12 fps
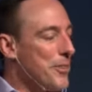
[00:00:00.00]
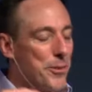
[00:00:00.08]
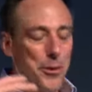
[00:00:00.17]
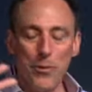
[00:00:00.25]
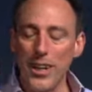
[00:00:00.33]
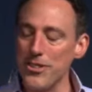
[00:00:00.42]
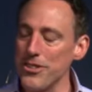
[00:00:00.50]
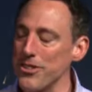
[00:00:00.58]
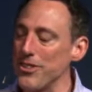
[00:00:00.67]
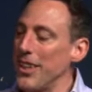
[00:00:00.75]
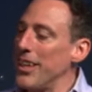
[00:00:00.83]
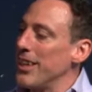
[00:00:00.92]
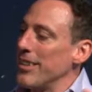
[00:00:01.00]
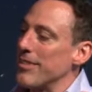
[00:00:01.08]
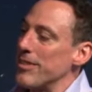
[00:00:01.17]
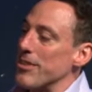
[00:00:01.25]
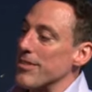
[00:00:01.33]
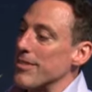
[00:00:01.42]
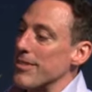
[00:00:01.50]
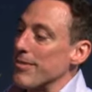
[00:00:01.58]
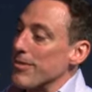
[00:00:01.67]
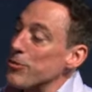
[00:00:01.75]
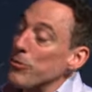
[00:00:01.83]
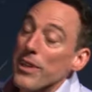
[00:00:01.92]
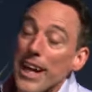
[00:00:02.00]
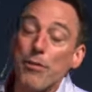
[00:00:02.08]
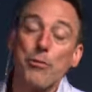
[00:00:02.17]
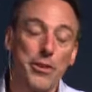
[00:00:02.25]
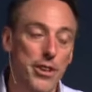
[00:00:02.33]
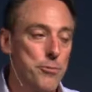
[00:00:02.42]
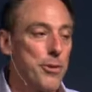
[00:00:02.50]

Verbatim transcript: we want you to just do life with us.